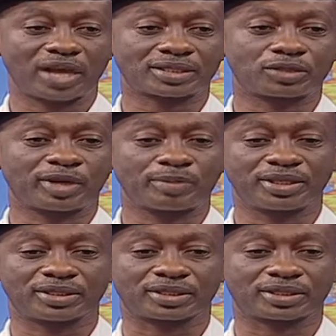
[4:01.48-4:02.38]
As human
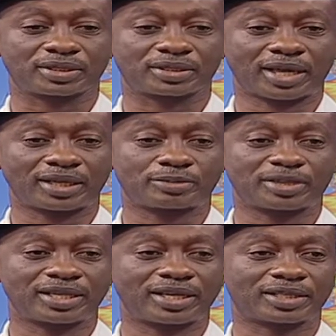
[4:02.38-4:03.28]
beings, and
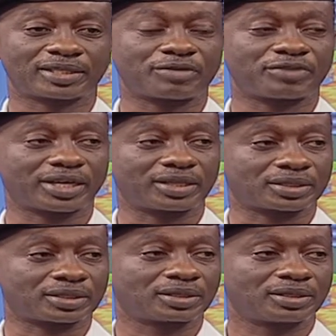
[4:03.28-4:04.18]
especially as
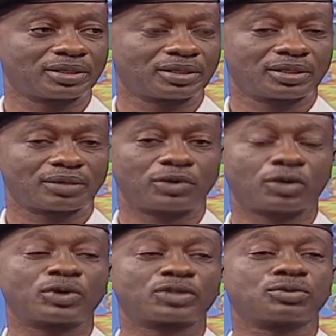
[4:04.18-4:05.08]
Africans,
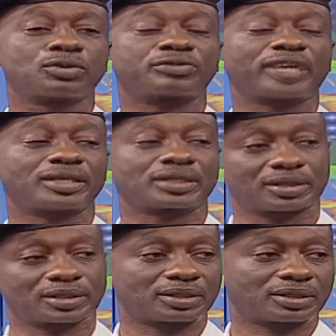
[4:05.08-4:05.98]
we always use
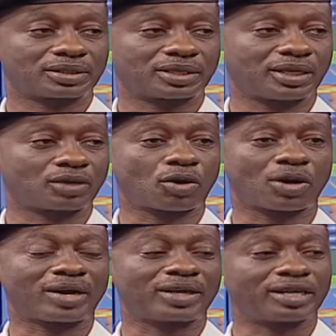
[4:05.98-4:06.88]
fires in
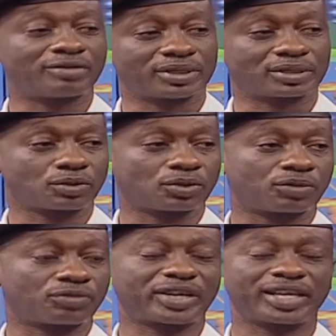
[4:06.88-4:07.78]
all our endeavors.
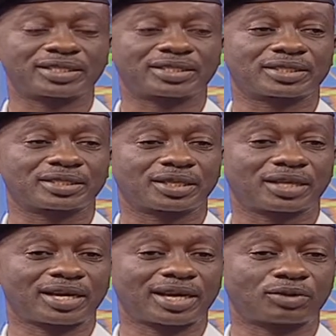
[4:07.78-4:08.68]
So fires
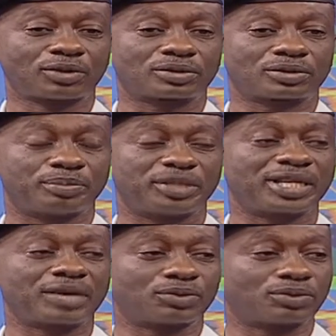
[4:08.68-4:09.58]
cannot be
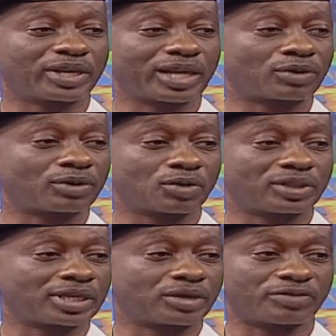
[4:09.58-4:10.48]
zero. We cannot
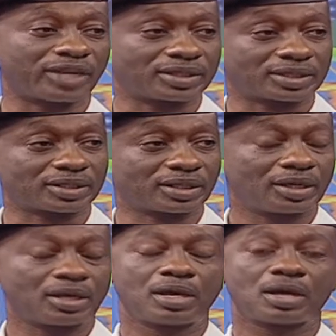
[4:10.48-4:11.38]
record zero fires.
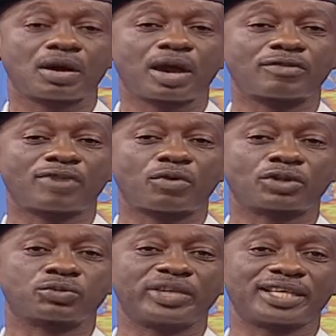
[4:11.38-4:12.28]
However,
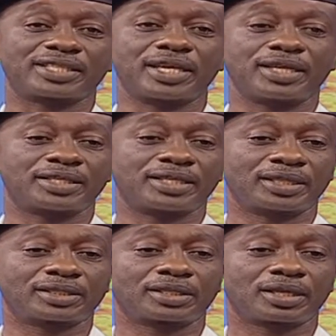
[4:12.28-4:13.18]
what we are saying is
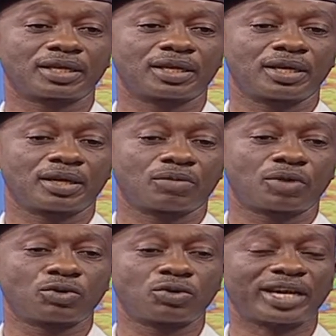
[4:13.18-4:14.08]
that
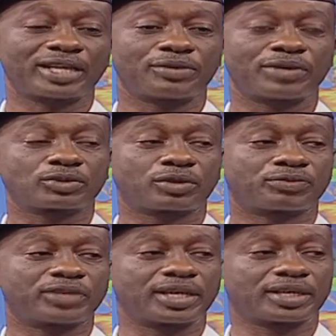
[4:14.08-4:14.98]
when we look at the rate
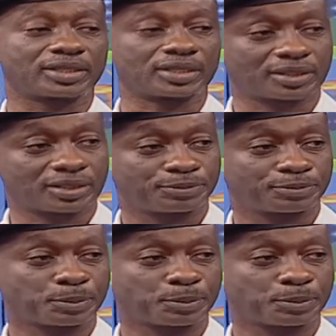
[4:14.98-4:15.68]
of increase,